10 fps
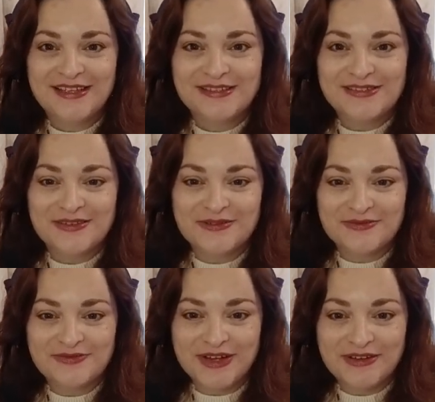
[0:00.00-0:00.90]

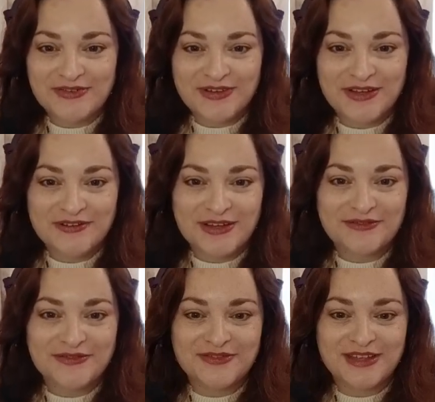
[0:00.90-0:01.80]
So very, very
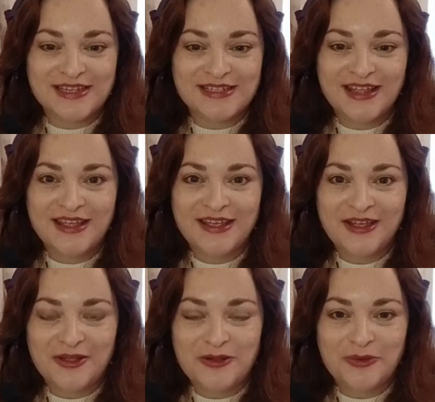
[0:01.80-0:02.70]
grateful for that.
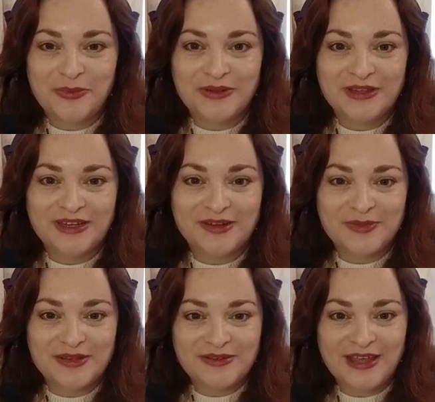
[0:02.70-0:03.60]
I hope you can hear
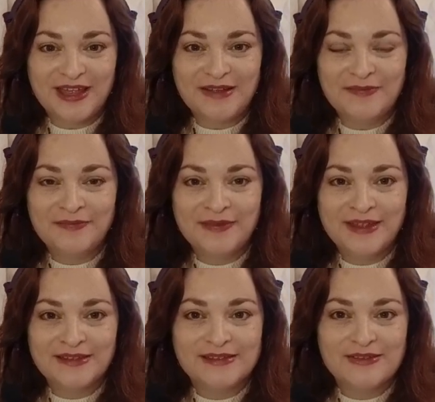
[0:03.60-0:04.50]
me okay.
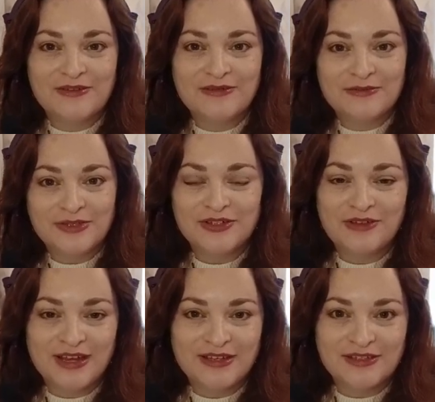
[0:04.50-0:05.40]
So much
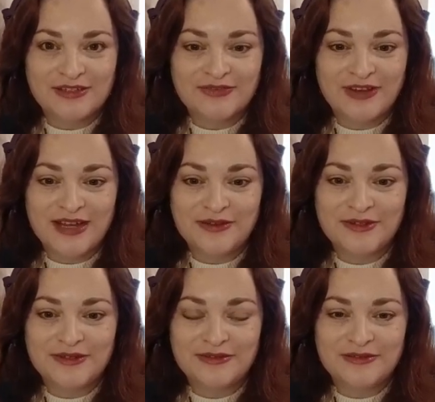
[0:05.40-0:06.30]
gratitude for
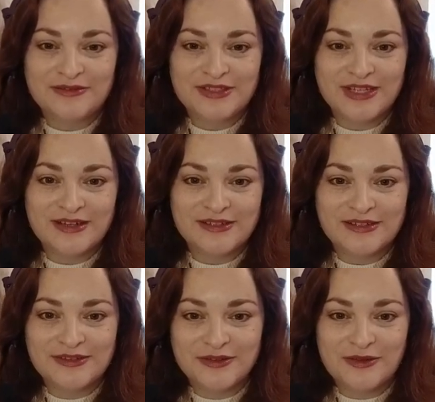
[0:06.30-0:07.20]
anyone who
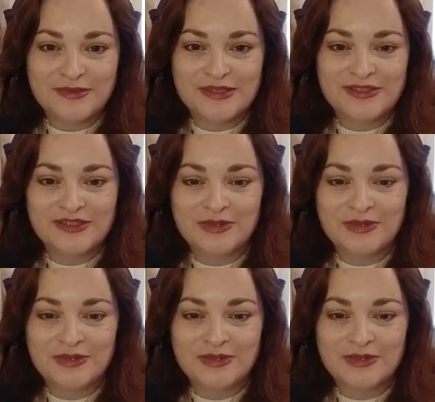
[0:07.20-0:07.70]
comes